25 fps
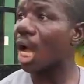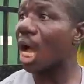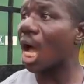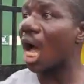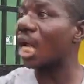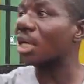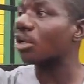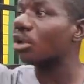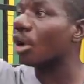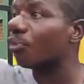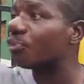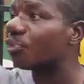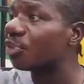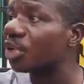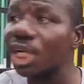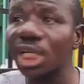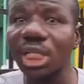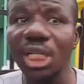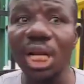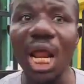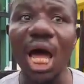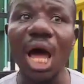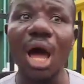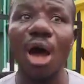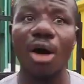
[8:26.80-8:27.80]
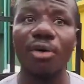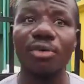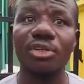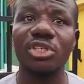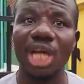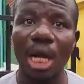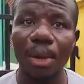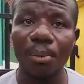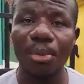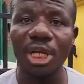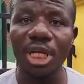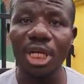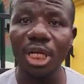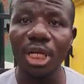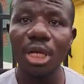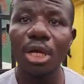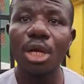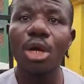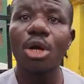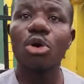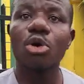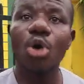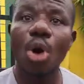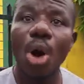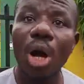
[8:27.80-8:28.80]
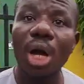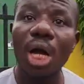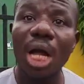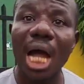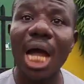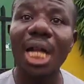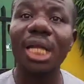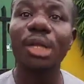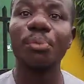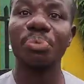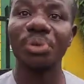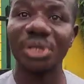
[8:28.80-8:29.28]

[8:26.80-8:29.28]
Adolf Hitler of Germany conquered the